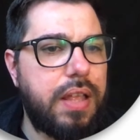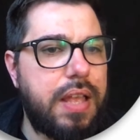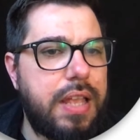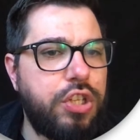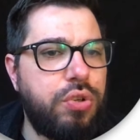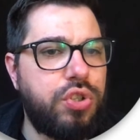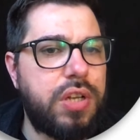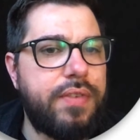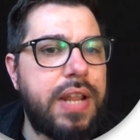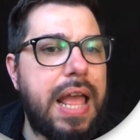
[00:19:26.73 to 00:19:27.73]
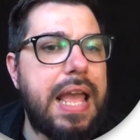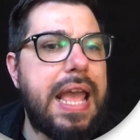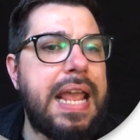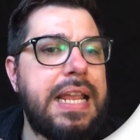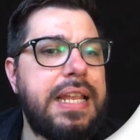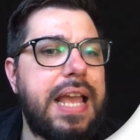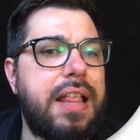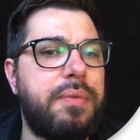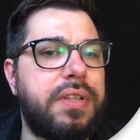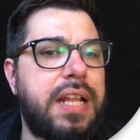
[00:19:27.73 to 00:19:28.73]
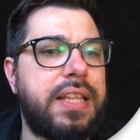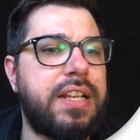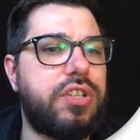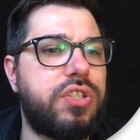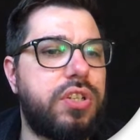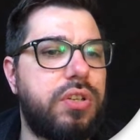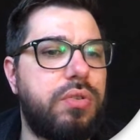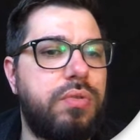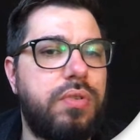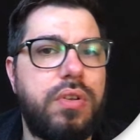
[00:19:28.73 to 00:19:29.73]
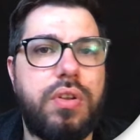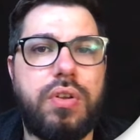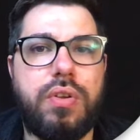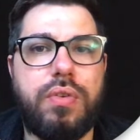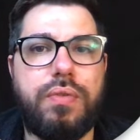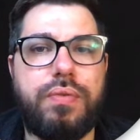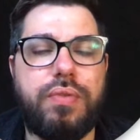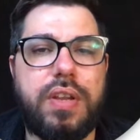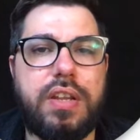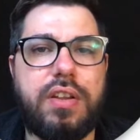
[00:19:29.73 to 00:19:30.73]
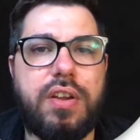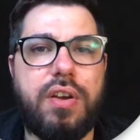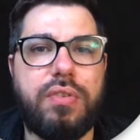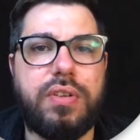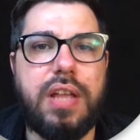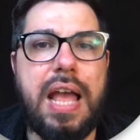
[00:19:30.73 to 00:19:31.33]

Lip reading: you should have an A element that links to free code.